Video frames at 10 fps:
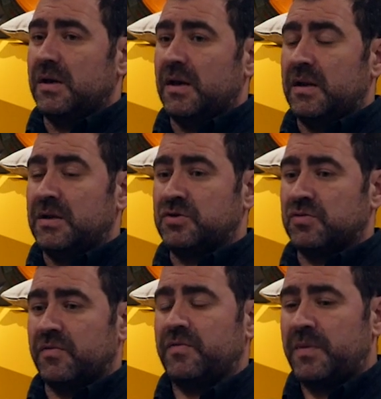It is
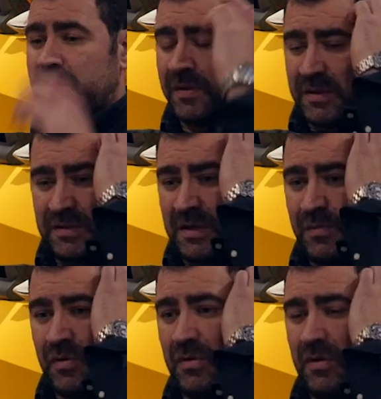tough for people, isn't it?
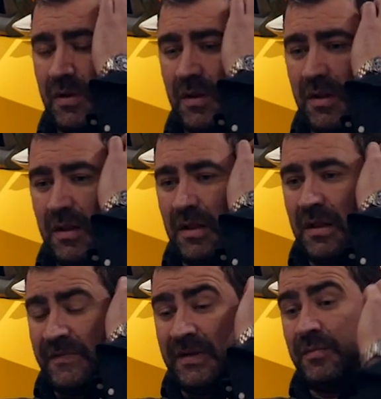But
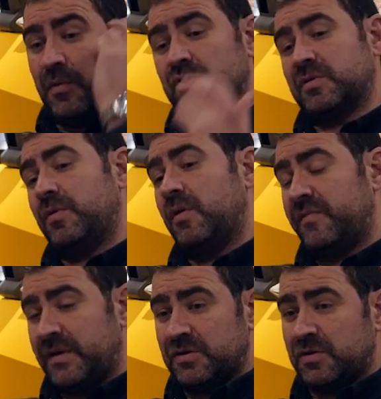I think the most important
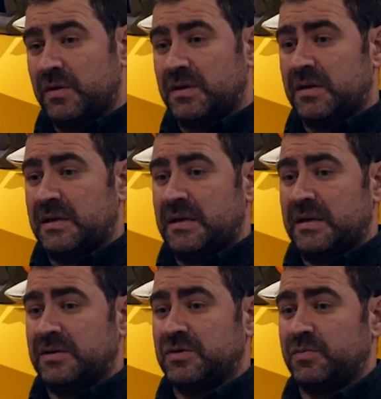thing to do
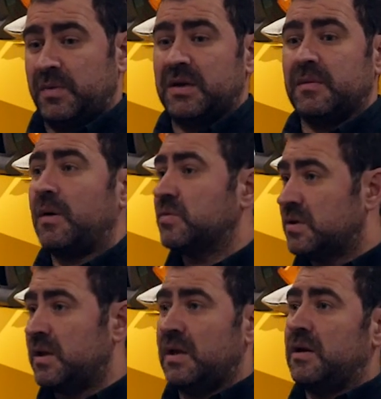is speak about
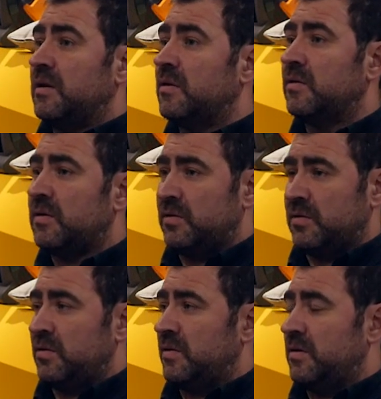it,
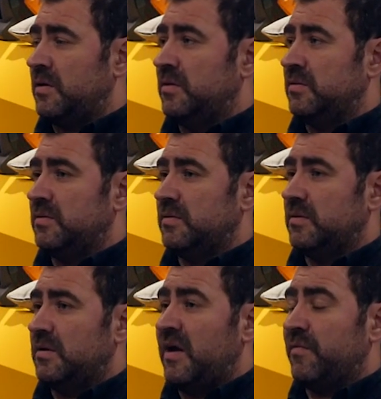innit? And
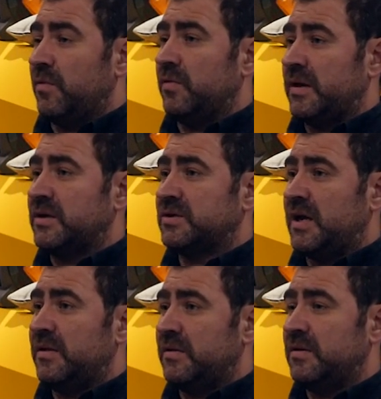everyone, like I
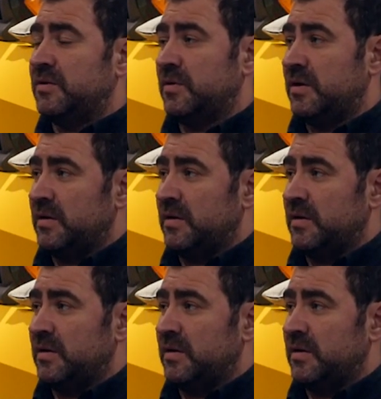said,